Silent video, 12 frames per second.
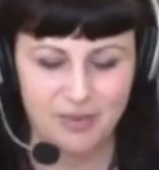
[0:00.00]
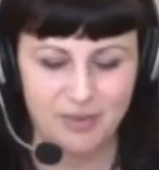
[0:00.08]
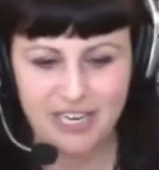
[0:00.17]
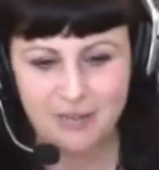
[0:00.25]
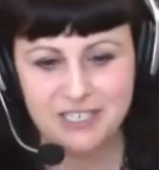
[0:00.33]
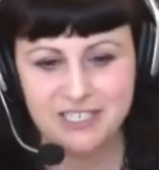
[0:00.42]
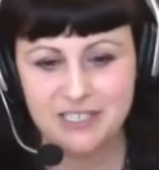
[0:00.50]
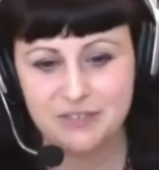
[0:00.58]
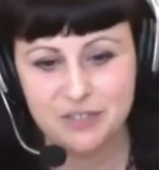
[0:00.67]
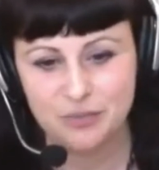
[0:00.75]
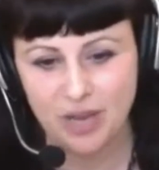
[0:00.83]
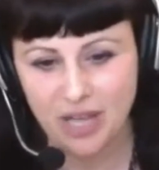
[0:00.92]
am Amy
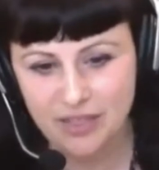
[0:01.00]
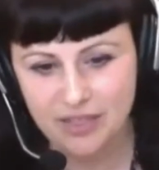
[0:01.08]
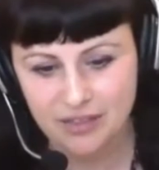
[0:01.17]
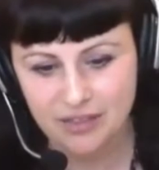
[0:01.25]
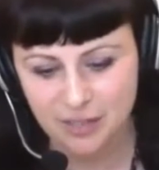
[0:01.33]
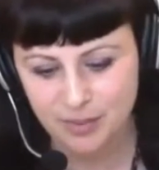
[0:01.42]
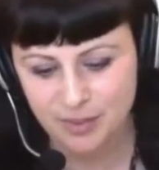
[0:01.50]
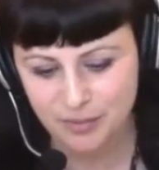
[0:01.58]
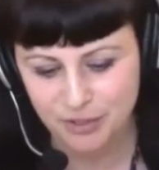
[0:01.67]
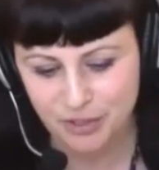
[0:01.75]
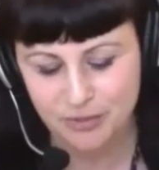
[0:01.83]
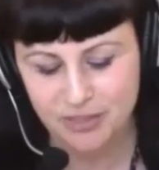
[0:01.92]
Davis Roth. A lot of
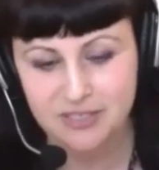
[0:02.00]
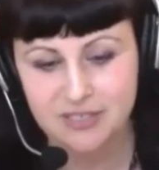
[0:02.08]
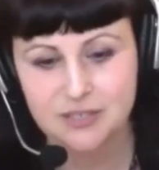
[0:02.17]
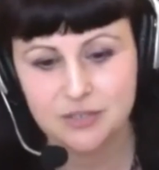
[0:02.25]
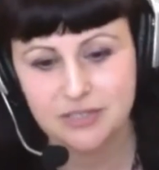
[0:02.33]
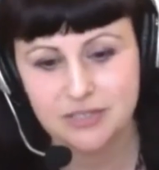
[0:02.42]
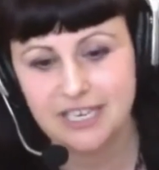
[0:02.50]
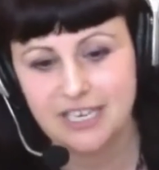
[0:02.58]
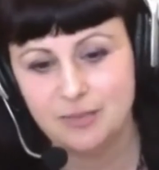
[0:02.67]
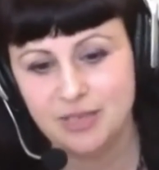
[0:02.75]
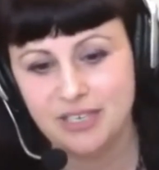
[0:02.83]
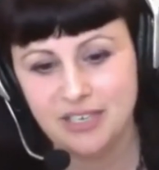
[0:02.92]
people know me as Surly
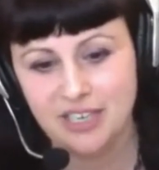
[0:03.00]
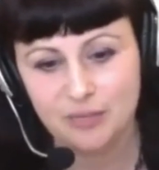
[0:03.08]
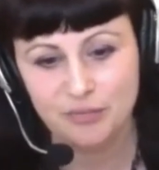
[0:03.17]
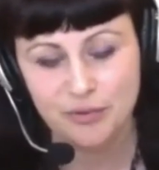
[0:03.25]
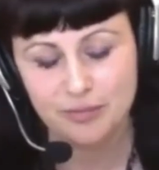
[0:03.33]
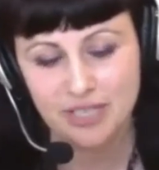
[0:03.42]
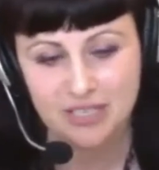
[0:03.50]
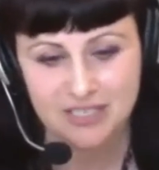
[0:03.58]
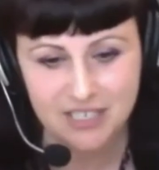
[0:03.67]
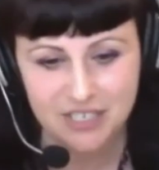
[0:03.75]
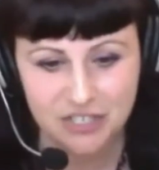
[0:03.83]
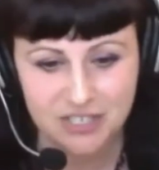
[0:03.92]
Amy. I'm from
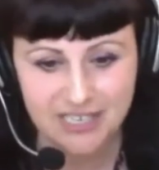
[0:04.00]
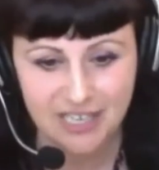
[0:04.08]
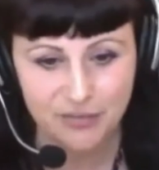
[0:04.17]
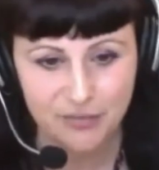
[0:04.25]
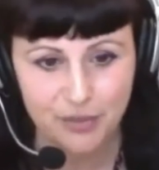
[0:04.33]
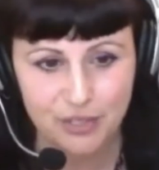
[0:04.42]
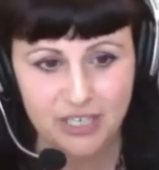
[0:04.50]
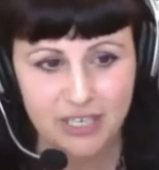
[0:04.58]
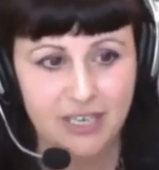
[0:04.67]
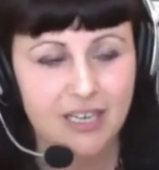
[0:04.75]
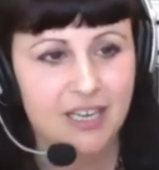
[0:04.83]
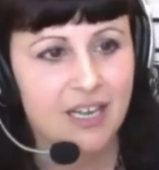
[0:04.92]
Los Angeles,
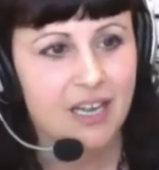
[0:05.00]
California.